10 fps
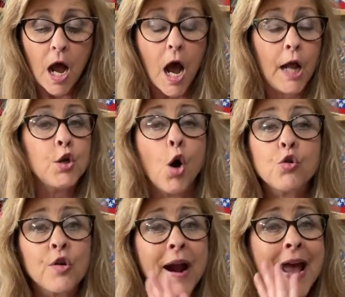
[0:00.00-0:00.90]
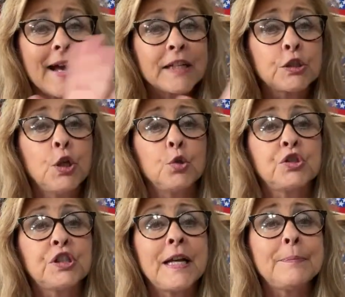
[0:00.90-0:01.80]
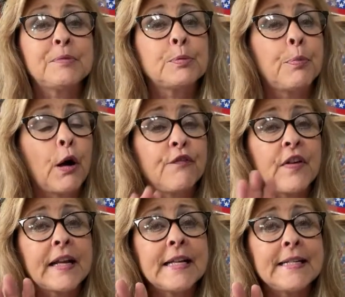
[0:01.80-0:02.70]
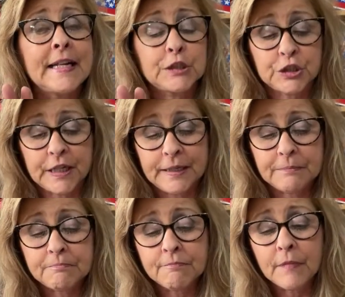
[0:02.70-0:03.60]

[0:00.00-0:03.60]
Uh, no cracks, no chips, perfect condition.